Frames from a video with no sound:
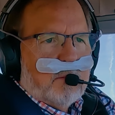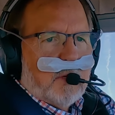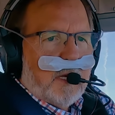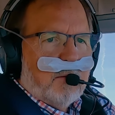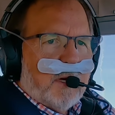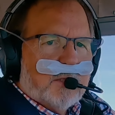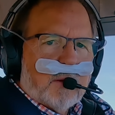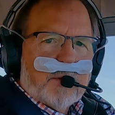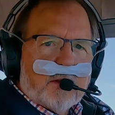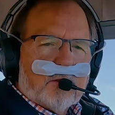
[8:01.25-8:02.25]
anyway, some
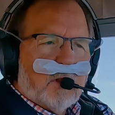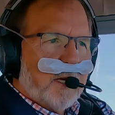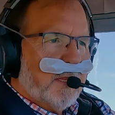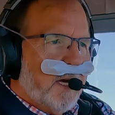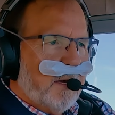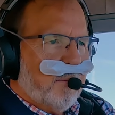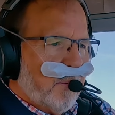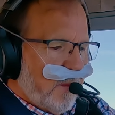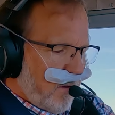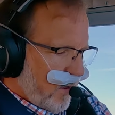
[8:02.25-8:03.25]
days are like that.
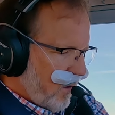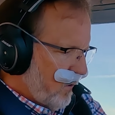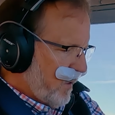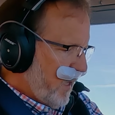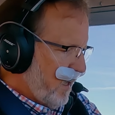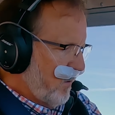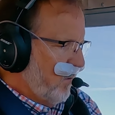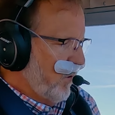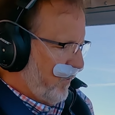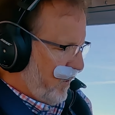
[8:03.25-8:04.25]
You know, can't
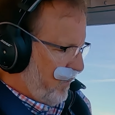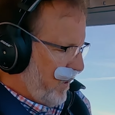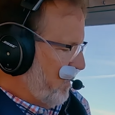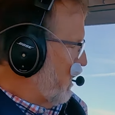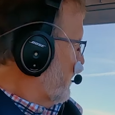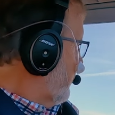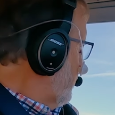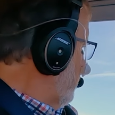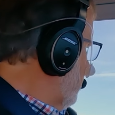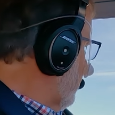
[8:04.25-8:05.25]
always do what you want to in the